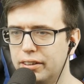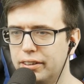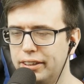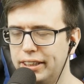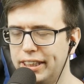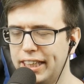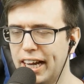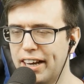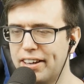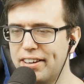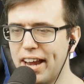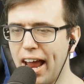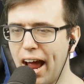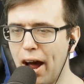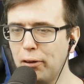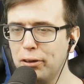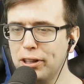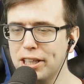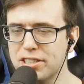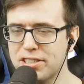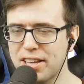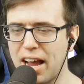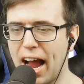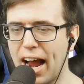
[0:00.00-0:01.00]
Yeah, now
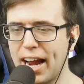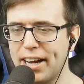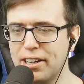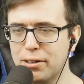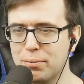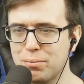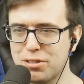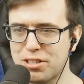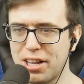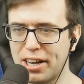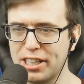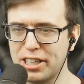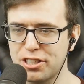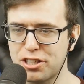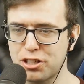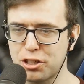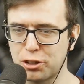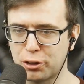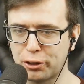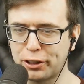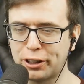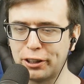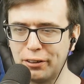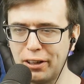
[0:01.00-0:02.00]
these items that he's
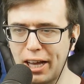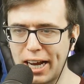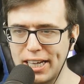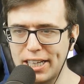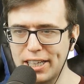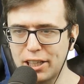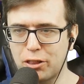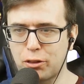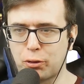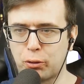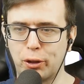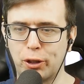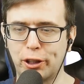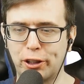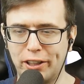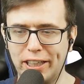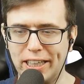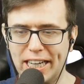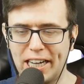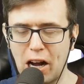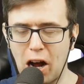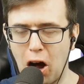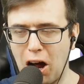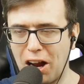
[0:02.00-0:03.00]
circulating through their
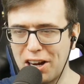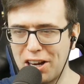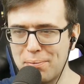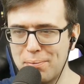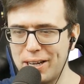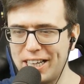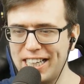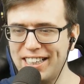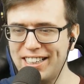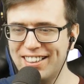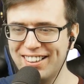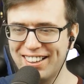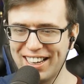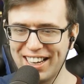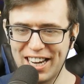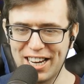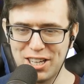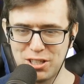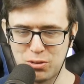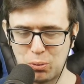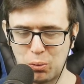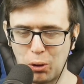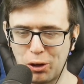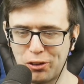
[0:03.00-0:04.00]
economy
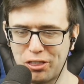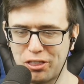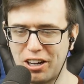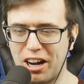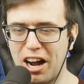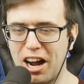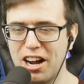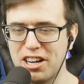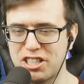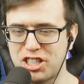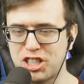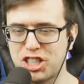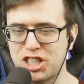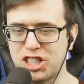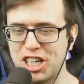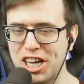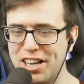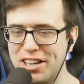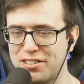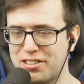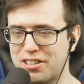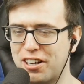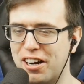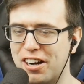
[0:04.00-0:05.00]
is worth a
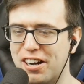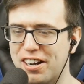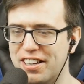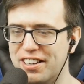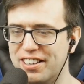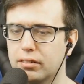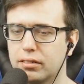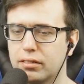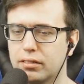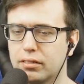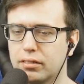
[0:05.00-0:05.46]
shit ton.